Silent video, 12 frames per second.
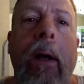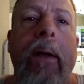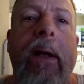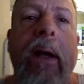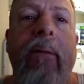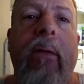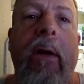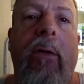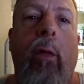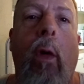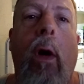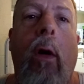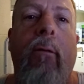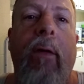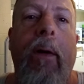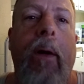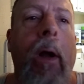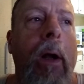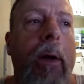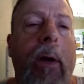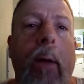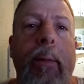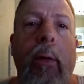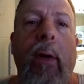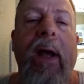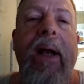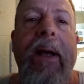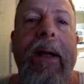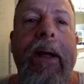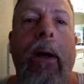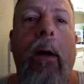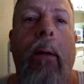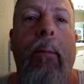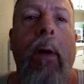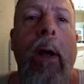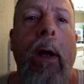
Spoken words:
TV12, and WNEM,